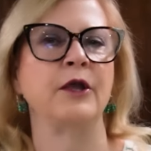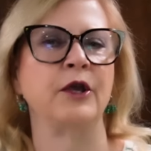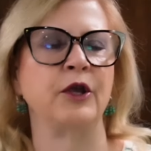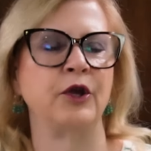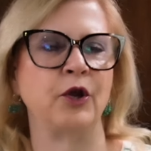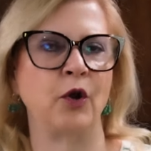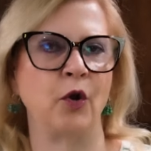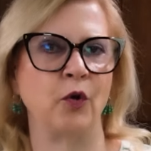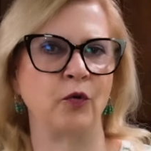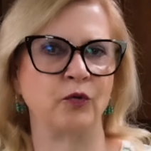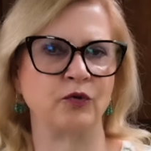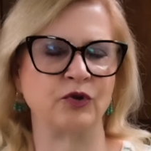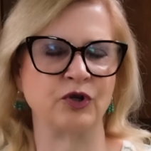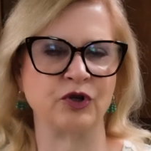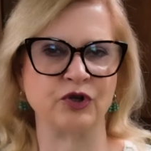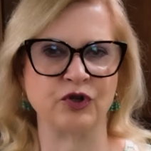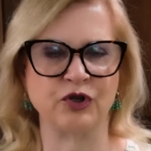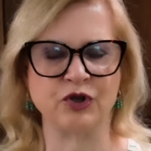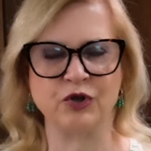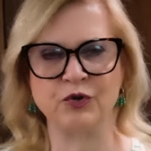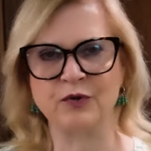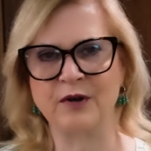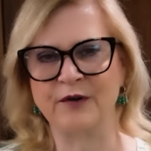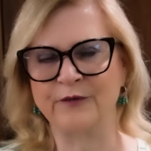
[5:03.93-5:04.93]
you know, to
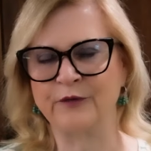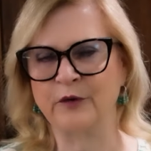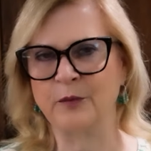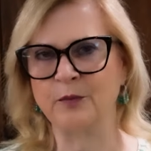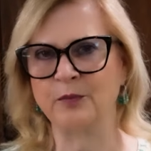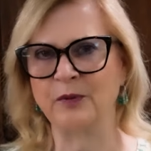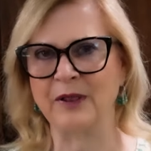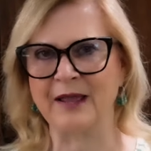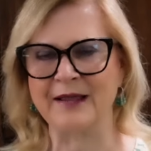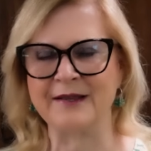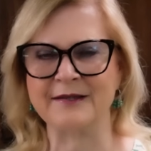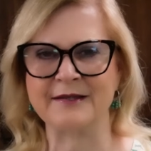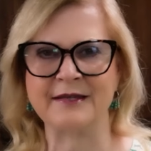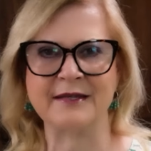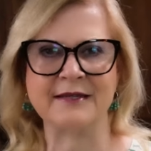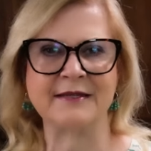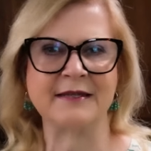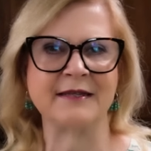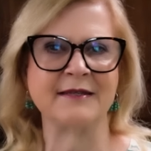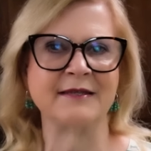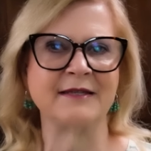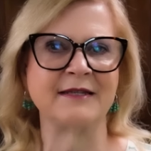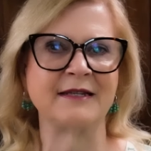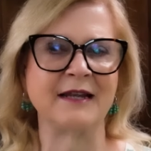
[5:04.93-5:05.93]
two different
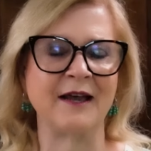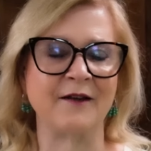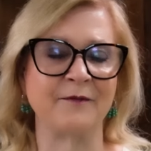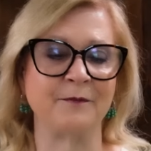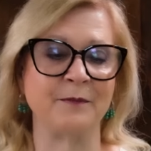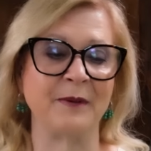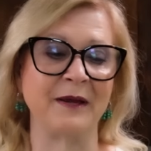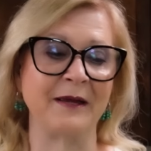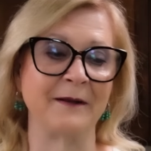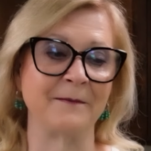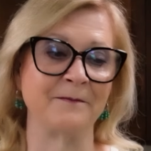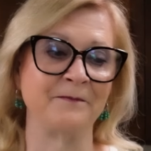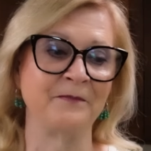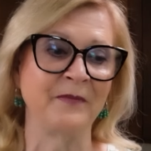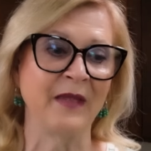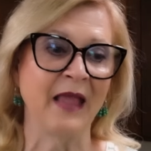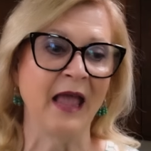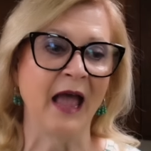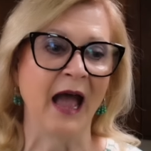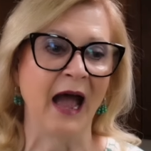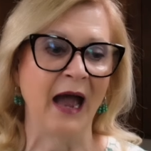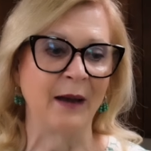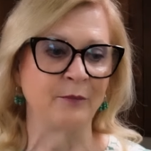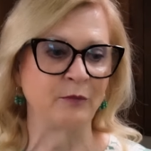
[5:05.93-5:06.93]
places and stuff, but
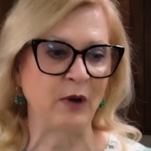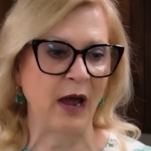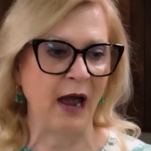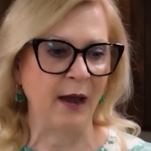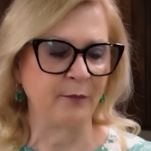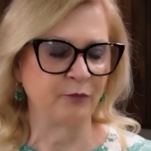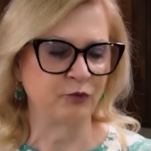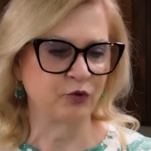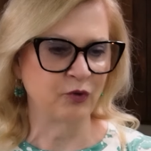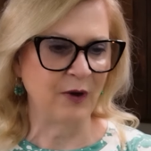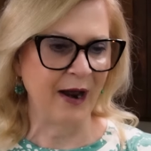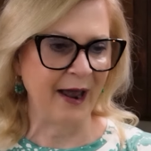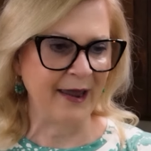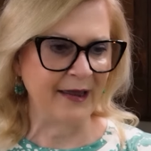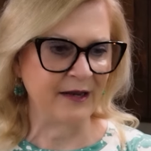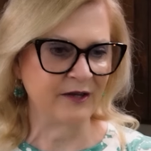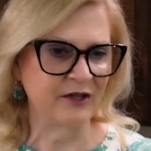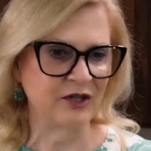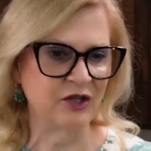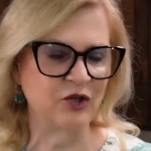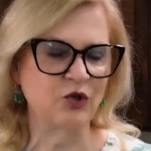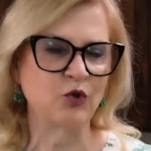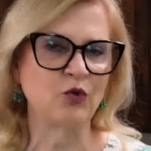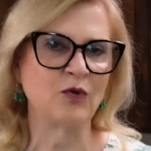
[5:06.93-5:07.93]
I'm, I'm
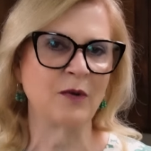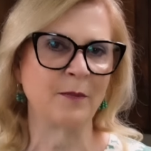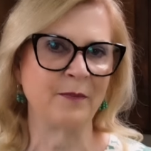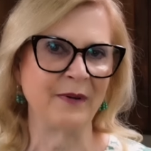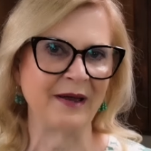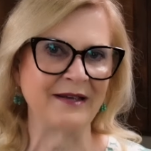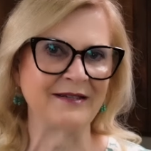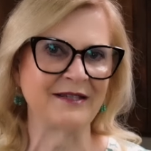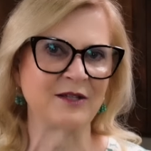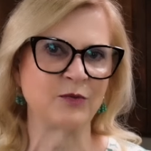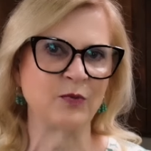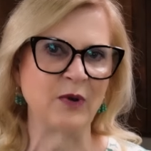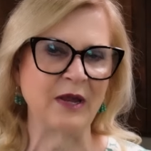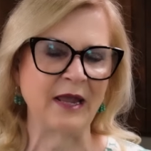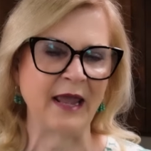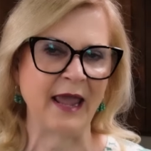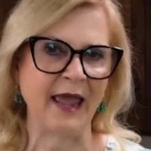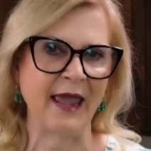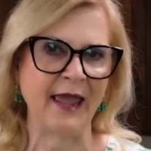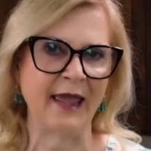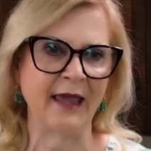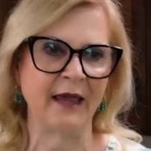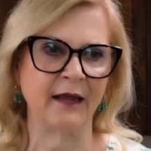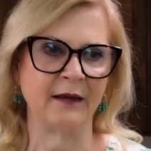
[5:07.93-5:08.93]
trying to do the best we
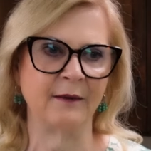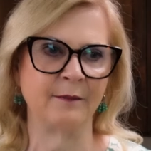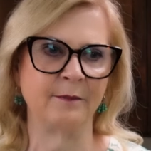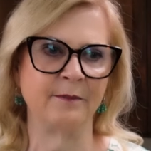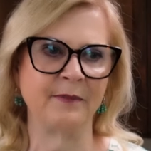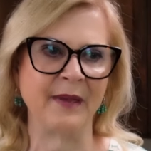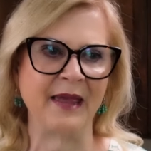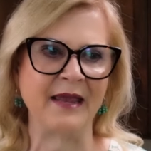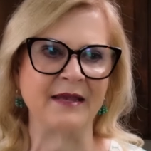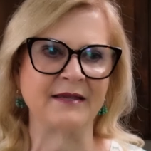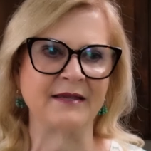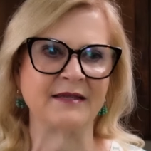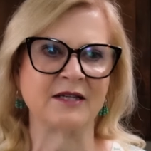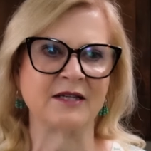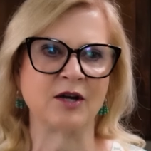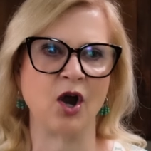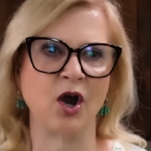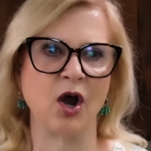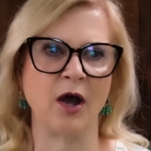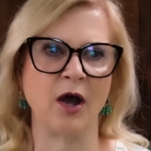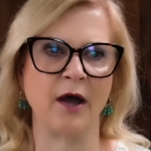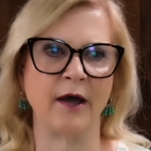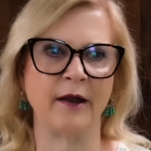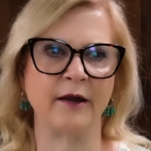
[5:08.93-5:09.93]
can based
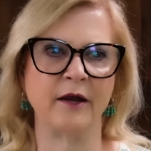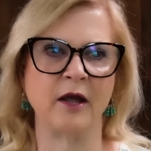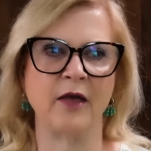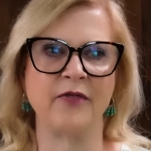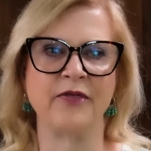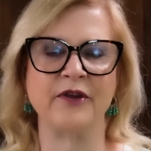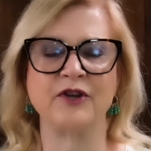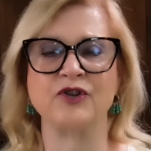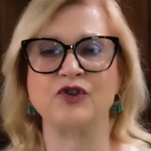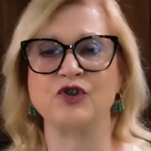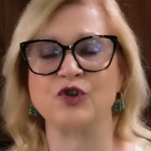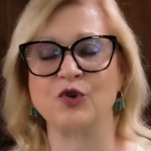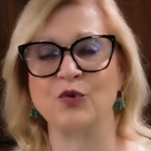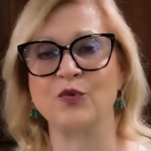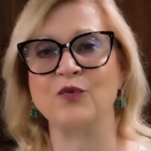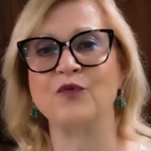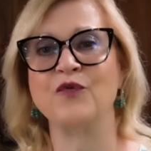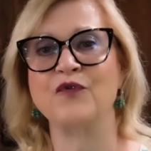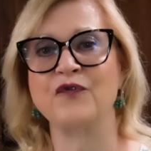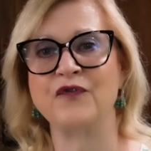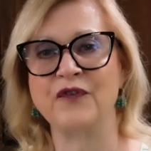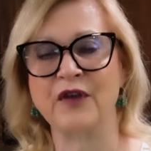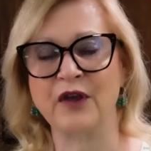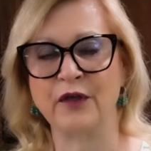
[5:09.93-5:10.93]
on the June
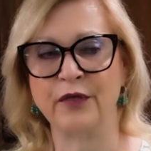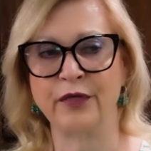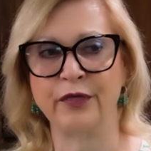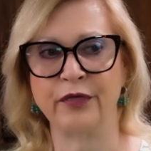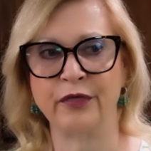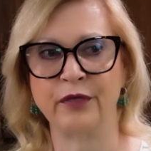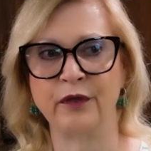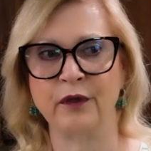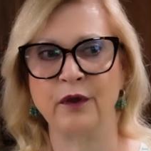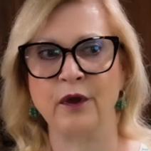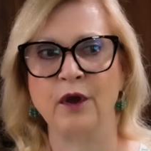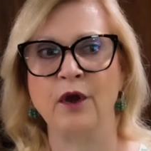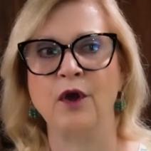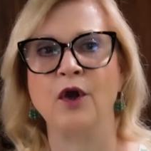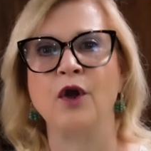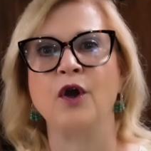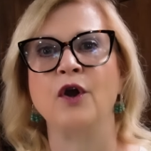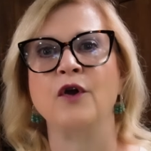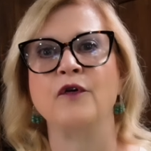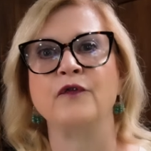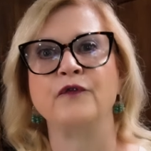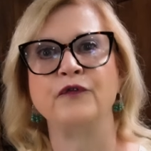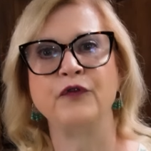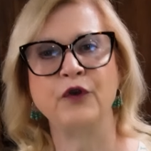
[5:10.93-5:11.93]
fifth
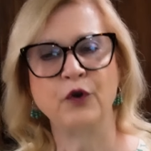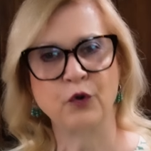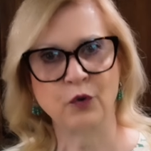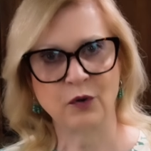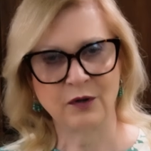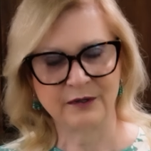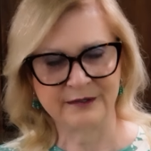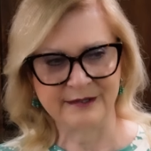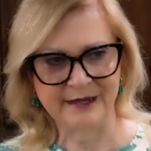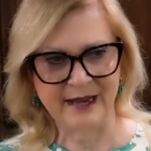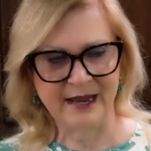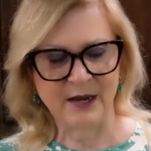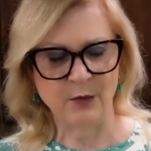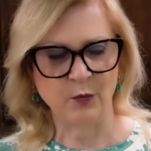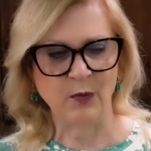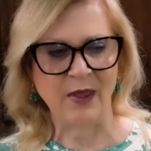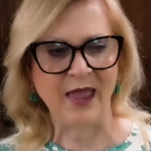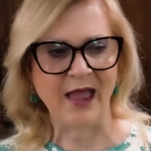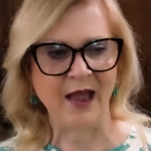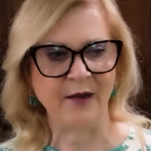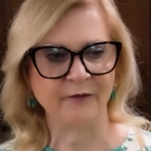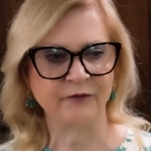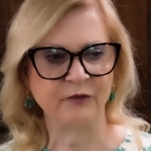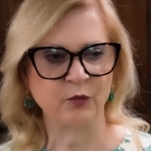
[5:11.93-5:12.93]
funeral date. We
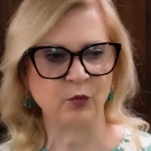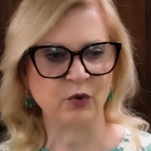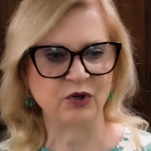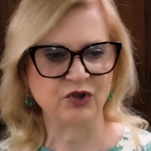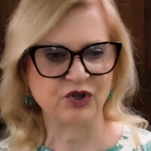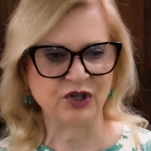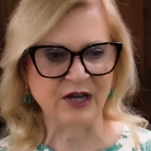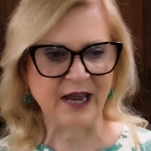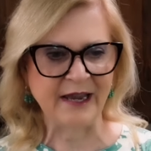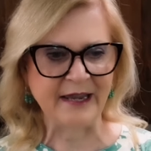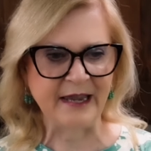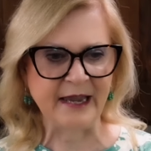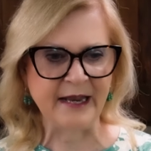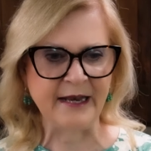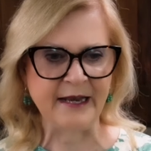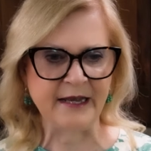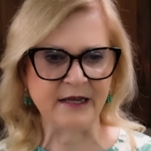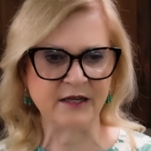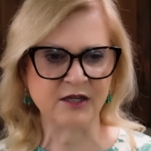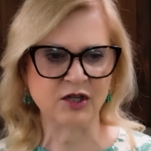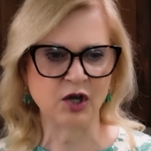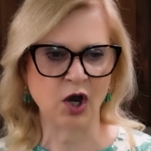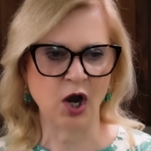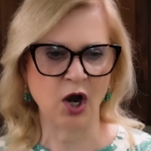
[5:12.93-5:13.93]
have to, we're checking
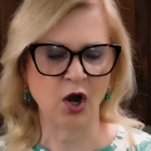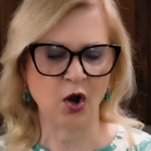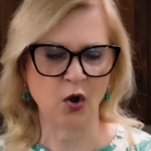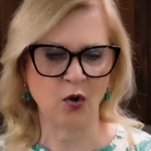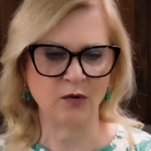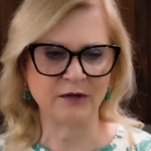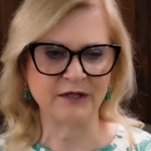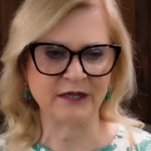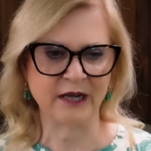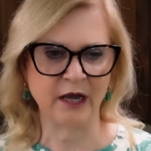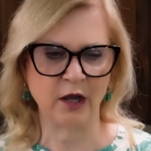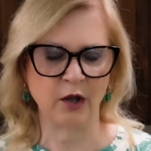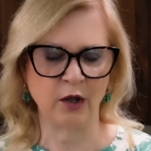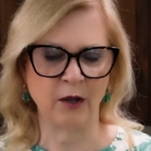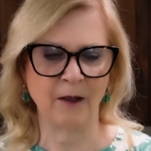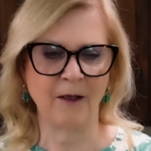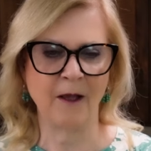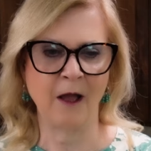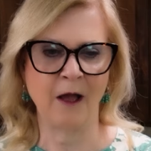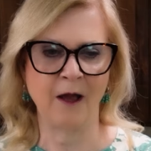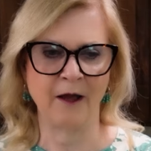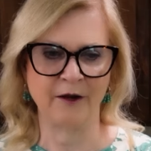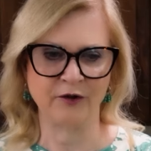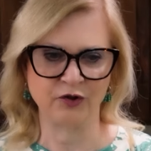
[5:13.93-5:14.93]
into our
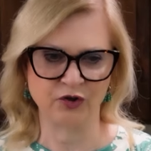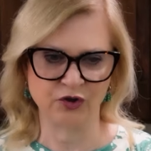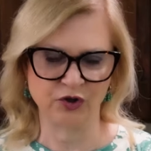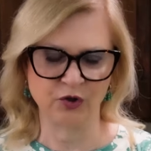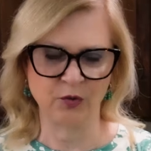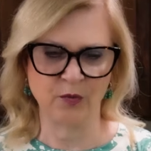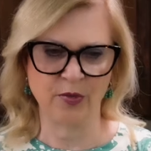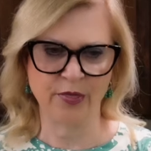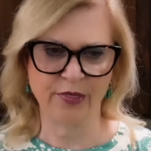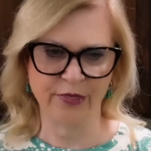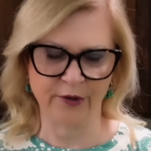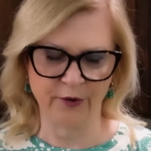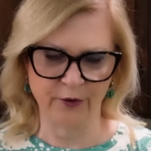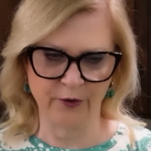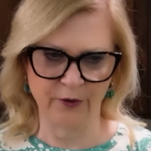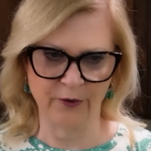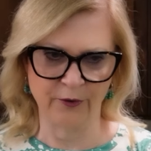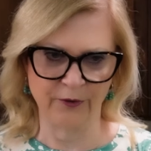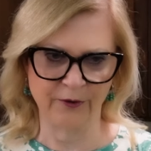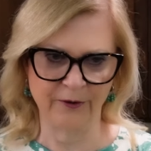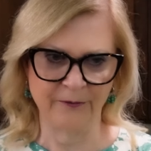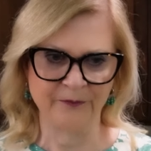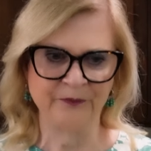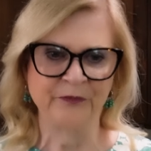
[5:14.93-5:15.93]
hotel on June
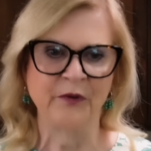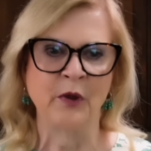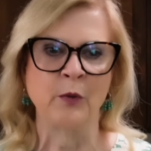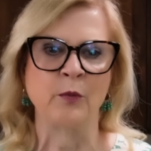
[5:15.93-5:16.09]
third.